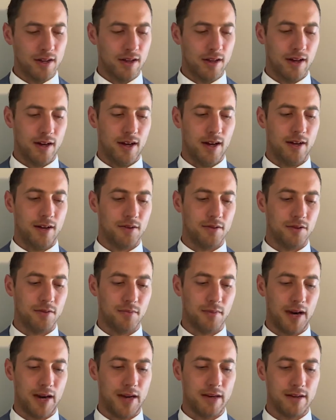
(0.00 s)
You
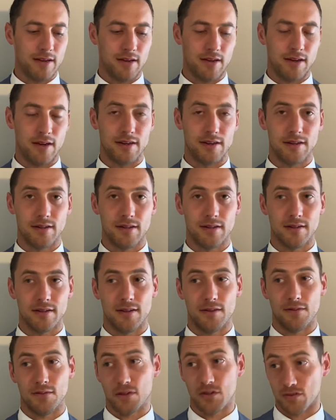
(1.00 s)
might need to,
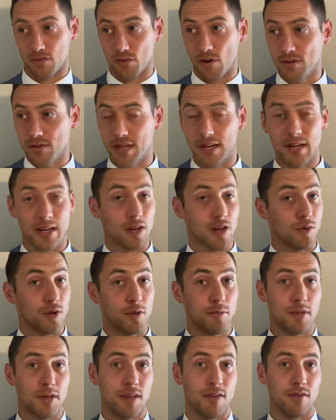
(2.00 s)
if there's rotating
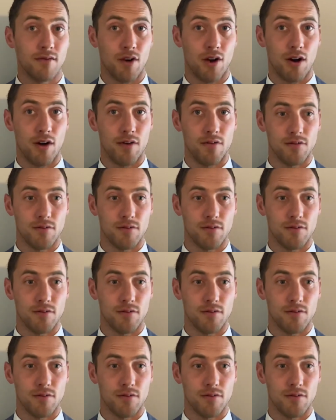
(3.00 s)
equipment involved,